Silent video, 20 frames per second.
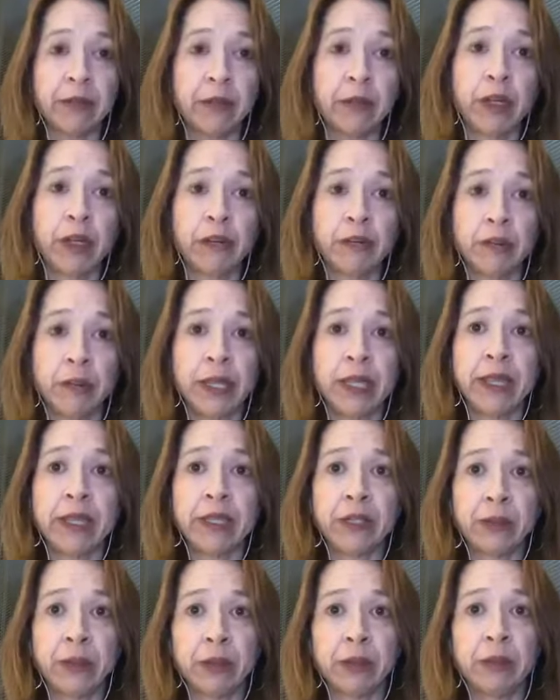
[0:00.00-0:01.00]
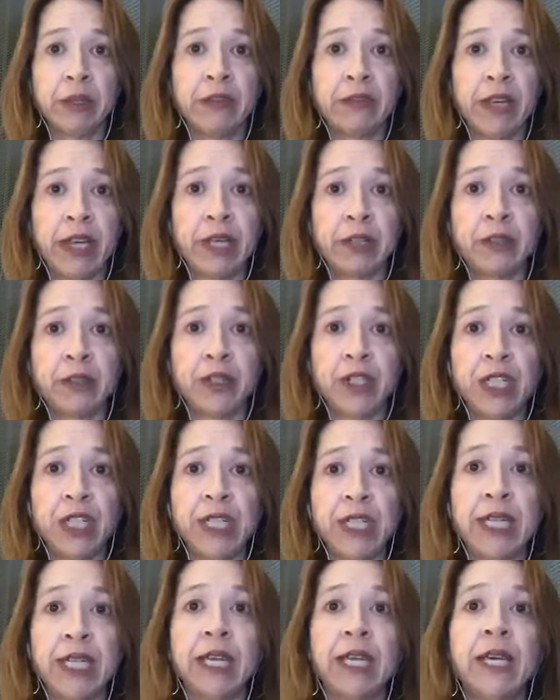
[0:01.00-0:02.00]
government, the Department of
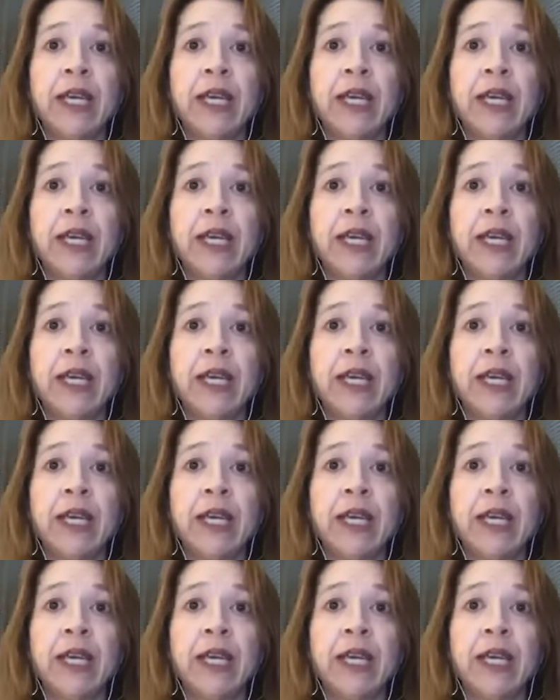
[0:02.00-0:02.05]
Energy.